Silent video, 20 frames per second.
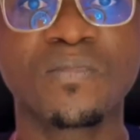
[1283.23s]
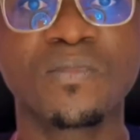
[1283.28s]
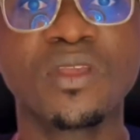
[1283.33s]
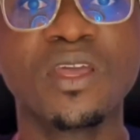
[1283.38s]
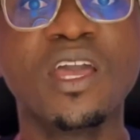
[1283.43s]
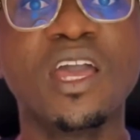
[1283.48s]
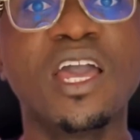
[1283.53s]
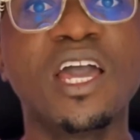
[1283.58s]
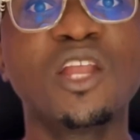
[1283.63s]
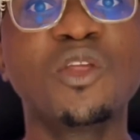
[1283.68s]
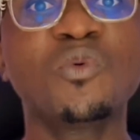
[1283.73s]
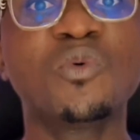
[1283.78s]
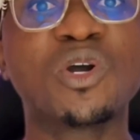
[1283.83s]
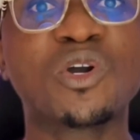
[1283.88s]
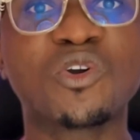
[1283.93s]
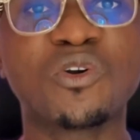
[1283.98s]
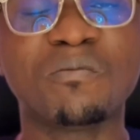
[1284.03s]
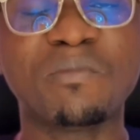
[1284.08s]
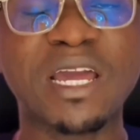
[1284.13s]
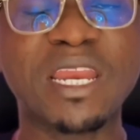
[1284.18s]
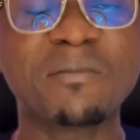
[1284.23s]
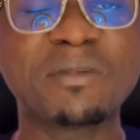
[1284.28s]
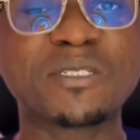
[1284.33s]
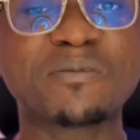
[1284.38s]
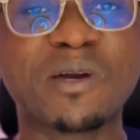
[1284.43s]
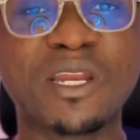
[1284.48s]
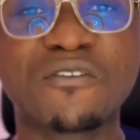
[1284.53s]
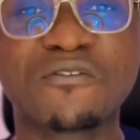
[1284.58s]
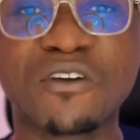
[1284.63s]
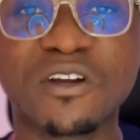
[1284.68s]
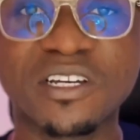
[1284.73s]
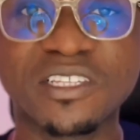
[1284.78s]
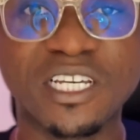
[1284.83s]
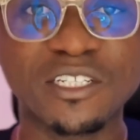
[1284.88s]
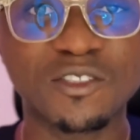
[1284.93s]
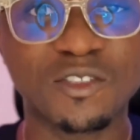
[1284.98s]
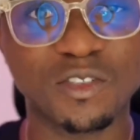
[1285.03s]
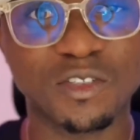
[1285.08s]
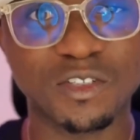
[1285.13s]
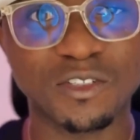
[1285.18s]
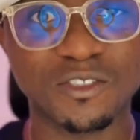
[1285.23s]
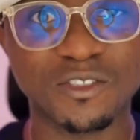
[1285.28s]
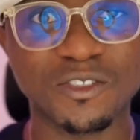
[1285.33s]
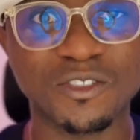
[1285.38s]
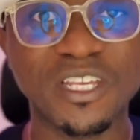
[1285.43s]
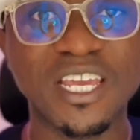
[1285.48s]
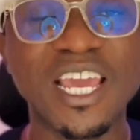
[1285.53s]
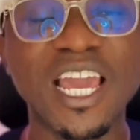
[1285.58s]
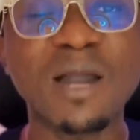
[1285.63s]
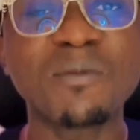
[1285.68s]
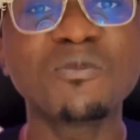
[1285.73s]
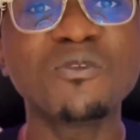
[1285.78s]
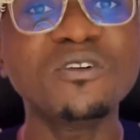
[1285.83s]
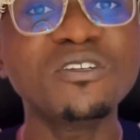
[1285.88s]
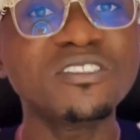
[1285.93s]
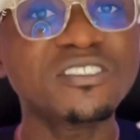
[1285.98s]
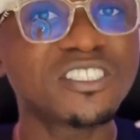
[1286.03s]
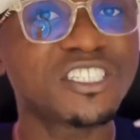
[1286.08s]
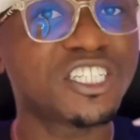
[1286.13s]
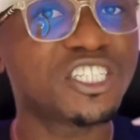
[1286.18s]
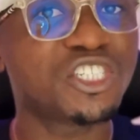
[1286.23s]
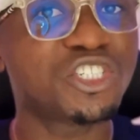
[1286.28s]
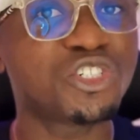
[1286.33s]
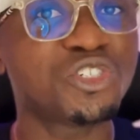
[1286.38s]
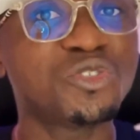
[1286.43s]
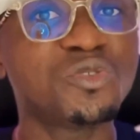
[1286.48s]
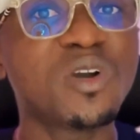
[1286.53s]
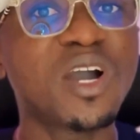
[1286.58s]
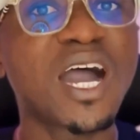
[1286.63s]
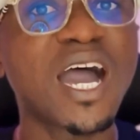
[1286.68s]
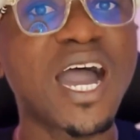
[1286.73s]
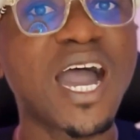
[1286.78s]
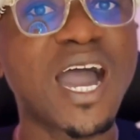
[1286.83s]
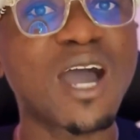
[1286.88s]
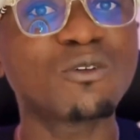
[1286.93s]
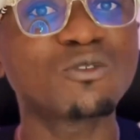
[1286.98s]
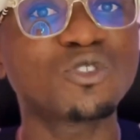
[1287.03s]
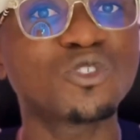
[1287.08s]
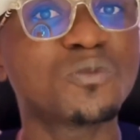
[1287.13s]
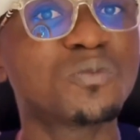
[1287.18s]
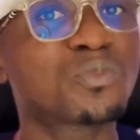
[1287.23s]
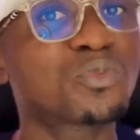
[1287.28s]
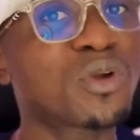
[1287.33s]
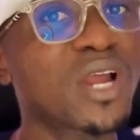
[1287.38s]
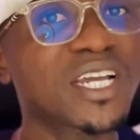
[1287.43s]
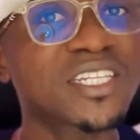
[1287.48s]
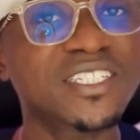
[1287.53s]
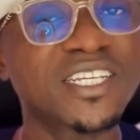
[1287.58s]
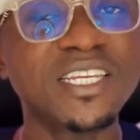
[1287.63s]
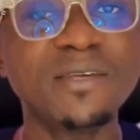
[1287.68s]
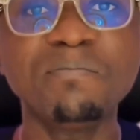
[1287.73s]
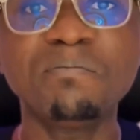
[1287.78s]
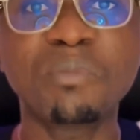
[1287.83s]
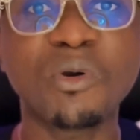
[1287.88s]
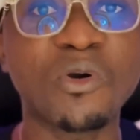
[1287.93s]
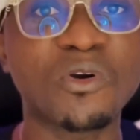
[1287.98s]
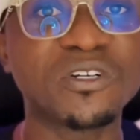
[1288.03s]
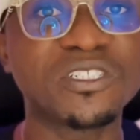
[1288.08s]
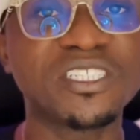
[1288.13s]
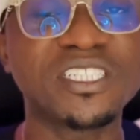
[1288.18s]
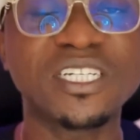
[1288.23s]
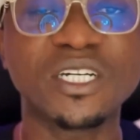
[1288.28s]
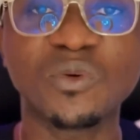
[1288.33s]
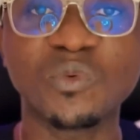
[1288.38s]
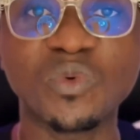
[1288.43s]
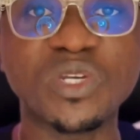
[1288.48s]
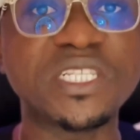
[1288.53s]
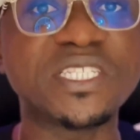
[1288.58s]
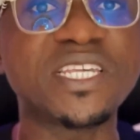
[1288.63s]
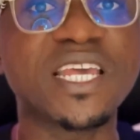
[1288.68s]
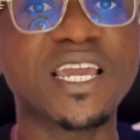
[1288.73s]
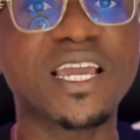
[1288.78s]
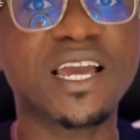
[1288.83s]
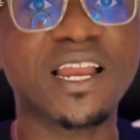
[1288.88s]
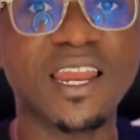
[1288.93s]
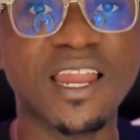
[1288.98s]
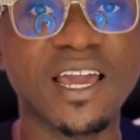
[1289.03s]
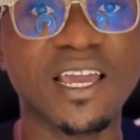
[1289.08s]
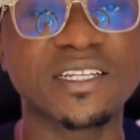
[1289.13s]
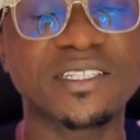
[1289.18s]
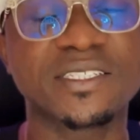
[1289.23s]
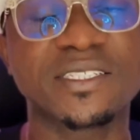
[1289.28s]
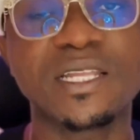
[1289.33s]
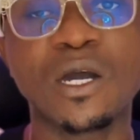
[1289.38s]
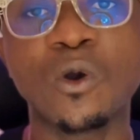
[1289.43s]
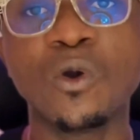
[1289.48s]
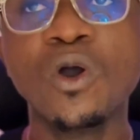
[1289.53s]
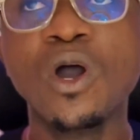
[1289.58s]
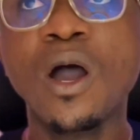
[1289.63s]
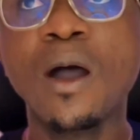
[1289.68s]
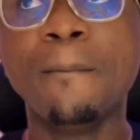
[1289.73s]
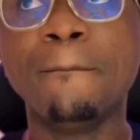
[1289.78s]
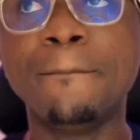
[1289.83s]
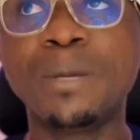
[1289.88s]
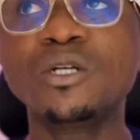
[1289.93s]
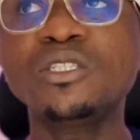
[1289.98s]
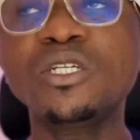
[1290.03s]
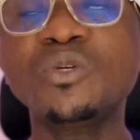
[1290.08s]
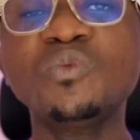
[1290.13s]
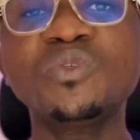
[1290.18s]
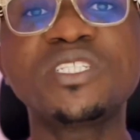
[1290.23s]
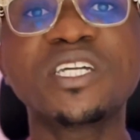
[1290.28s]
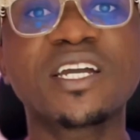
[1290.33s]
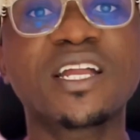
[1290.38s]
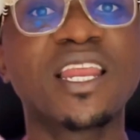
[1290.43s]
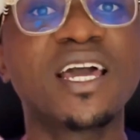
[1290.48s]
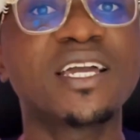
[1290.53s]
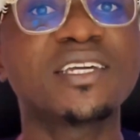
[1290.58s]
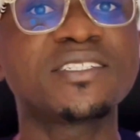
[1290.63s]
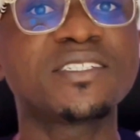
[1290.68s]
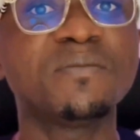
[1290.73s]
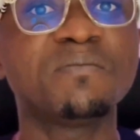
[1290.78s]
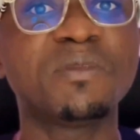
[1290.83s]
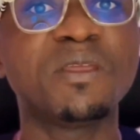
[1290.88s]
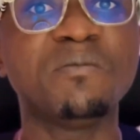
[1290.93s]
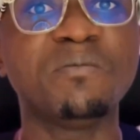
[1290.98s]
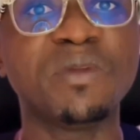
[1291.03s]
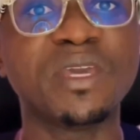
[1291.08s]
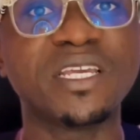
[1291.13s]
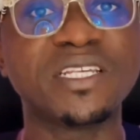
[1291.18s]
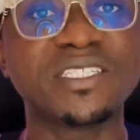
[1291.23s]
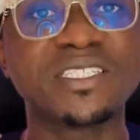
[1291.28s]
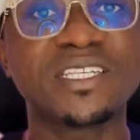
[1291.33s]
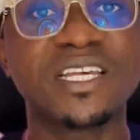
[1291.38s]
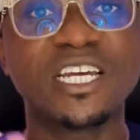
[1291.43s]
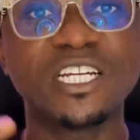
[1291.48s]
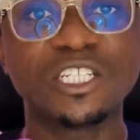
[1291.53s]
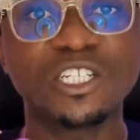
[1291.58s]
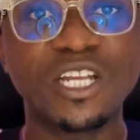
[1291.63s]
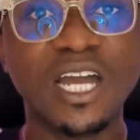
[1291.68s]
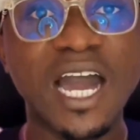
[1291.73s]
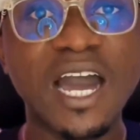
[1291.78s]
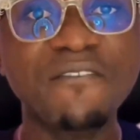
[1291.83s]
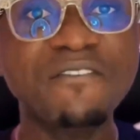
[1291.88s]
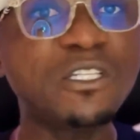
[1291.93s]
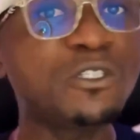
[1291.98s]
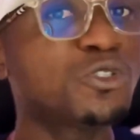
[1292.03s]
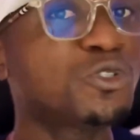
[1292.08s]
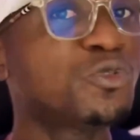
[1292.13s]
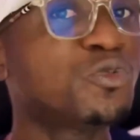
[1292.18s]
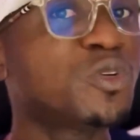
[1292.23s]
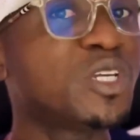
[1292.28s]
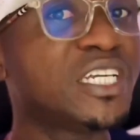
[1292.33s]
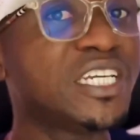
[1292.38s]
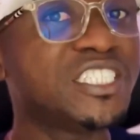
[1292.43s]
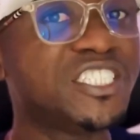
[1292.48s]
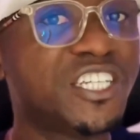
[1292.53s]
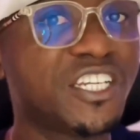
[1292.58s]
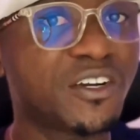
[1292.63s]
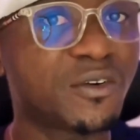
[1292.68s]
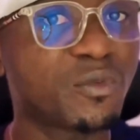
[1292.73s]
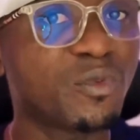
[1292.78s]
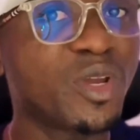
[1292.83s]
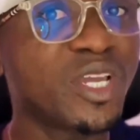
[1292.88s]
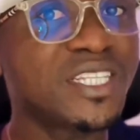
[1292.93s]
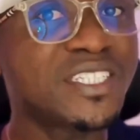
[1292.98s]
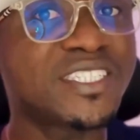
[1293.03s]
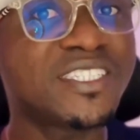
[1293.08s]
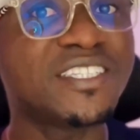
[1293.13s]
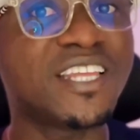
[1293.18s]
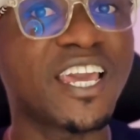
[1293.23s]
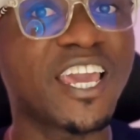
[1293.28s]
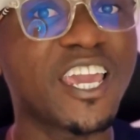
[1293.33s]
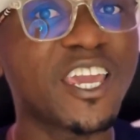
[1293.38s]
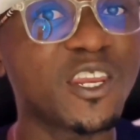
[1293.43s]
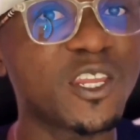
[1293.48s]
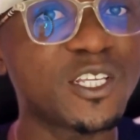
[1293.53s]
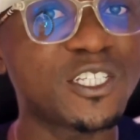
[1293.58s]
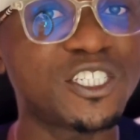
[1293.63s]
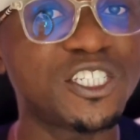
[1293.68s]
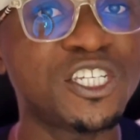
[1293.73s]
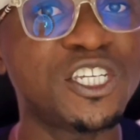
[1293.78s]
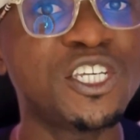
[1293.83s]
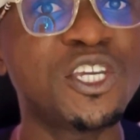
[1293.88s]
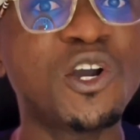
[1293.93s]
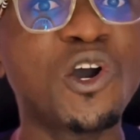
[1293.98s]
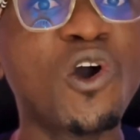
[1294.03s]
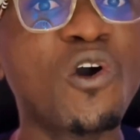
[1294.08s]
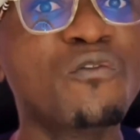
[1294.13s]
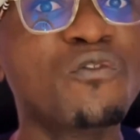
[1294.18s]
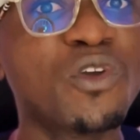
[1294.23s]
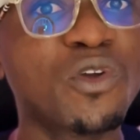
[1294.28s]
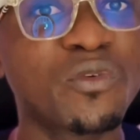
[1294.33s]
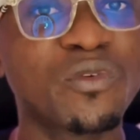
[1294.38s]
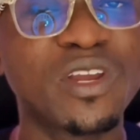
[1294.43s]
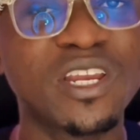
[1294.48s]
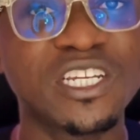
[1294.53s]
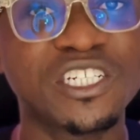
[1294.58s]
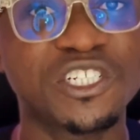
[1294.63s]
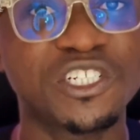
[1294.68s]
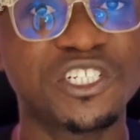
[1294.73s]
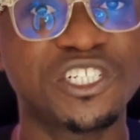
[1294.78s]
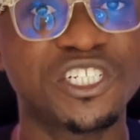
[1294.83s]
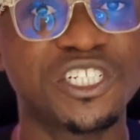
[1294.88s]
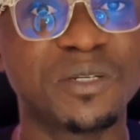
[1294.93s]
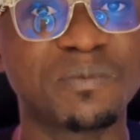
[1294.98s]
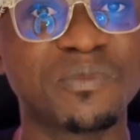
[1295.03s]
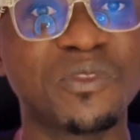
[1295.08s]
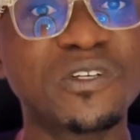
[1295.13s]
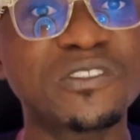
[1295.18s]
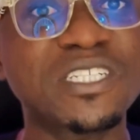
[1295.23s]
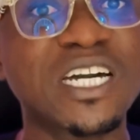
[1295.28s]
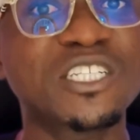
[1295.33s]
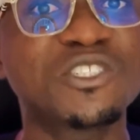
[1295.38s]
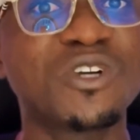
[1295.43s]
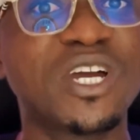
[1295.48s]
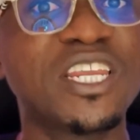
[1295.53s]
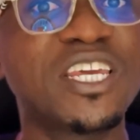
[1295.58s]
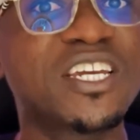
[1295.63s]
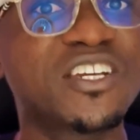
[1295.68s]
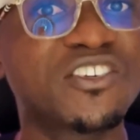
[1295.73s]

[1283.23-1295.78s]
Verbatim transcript: through hard work, sleepless nights, consistency, and commitment. I decided to make Kata my roots as a graphic designer. Now I can call him my father in the industry.